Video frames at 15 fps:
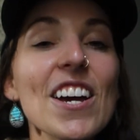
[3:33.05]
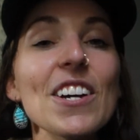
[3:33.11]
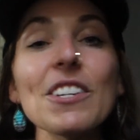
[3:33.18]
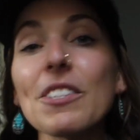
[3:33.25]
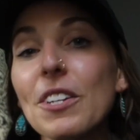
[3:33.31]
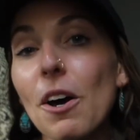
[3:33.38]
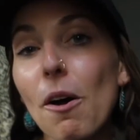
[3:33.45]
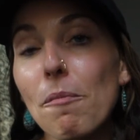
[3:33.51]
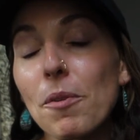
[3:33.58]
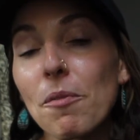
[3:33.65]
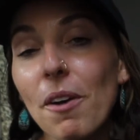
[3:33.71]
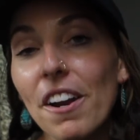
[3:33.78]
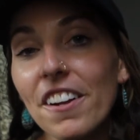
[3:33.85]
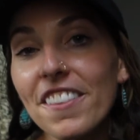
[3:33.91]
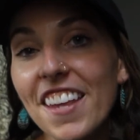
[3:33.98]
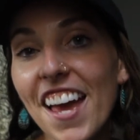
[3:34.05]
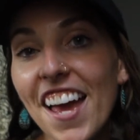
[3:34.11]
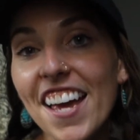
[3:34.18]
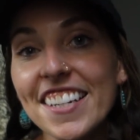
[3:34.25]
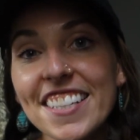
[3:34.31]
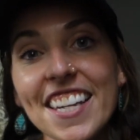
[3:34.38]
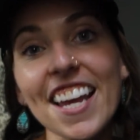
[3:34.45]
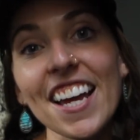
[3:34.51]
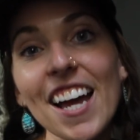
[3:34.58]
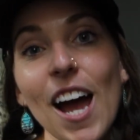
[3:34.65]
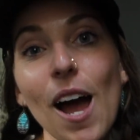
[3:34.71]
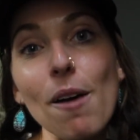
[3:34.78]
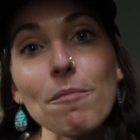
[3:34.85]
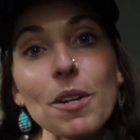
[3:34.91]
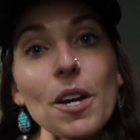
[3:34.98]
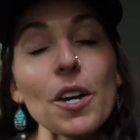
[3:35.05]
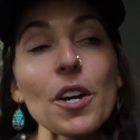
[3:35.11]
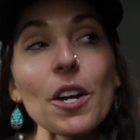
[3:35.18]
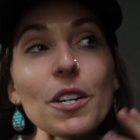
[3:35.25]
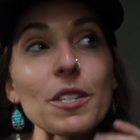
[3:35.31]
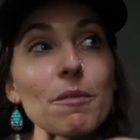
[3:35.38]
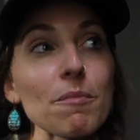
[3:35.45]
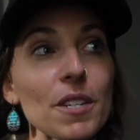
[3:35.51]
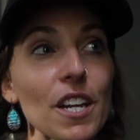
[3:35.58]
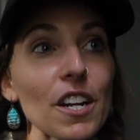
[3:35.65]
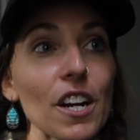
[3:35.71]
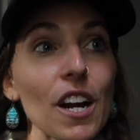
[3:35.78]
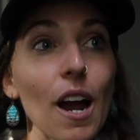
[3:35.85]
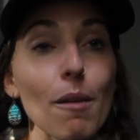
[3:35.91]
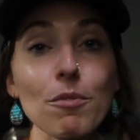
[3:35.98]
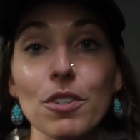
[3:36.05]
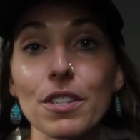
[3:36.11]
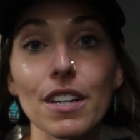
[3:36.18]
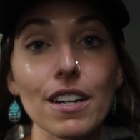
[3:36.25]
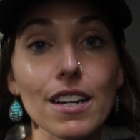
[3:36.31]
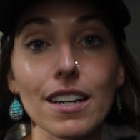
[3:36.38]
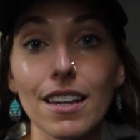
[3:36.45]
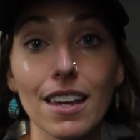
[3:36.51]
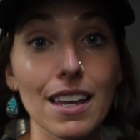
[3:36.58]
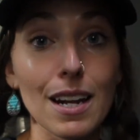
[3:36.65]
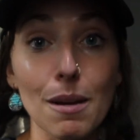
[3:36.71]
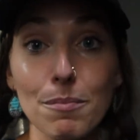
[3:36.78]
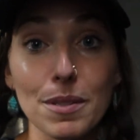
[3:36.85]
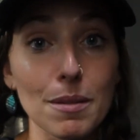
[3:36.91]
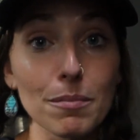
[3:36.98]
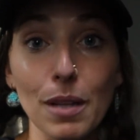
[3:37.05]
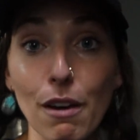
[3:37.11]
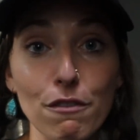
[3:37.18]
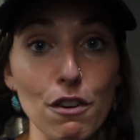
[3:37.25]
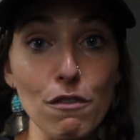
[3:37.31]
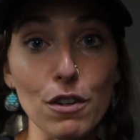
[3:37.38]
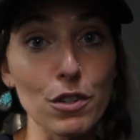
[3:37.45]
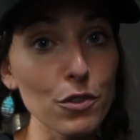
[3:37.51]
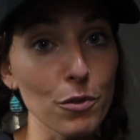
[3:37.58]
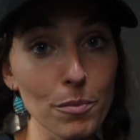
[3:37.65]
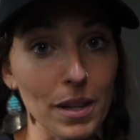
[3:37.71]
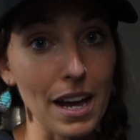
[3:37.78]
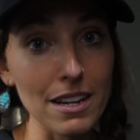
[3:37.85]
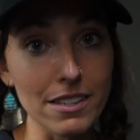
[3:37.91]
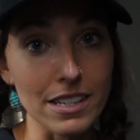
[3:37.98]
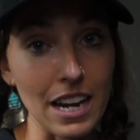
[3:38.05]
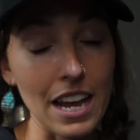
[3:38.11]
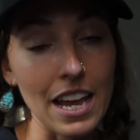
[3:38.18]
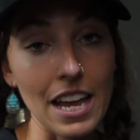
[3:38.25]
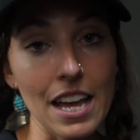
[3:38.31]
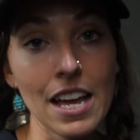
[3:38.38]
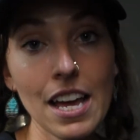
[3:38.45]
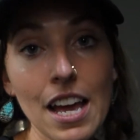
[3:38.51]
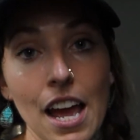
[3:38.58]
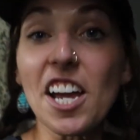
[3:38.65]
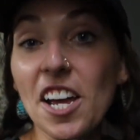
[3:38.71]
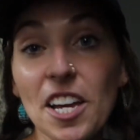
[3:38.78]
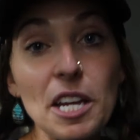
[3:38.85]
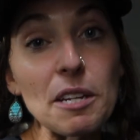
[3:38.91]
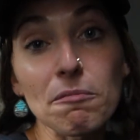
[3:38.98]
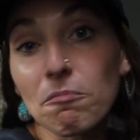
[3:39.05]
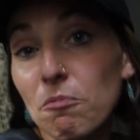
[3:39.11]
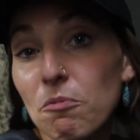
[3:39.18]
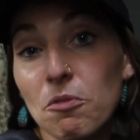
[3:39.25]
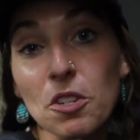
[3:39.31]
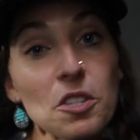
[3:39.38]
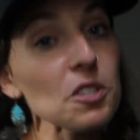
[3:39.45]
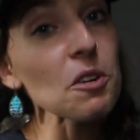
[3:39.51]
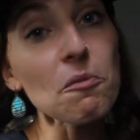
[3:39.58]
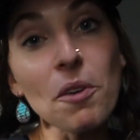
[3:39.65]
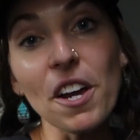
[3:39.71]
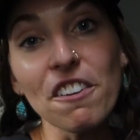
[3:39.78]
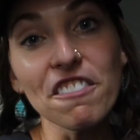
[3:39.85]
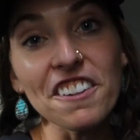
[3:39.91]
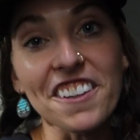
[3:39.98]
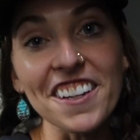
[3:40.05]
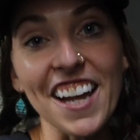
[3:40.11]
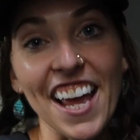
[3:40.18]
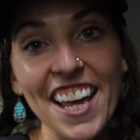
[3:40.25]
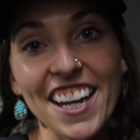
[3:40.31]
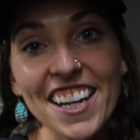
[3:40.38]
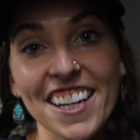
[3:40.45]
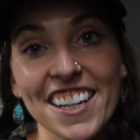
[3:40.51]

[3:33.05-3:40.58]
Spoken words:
So I'm gonna wait on that. I'm gonna cook some dinner. I'm just gonna heat up some leftovers from last night and just unwind for the night.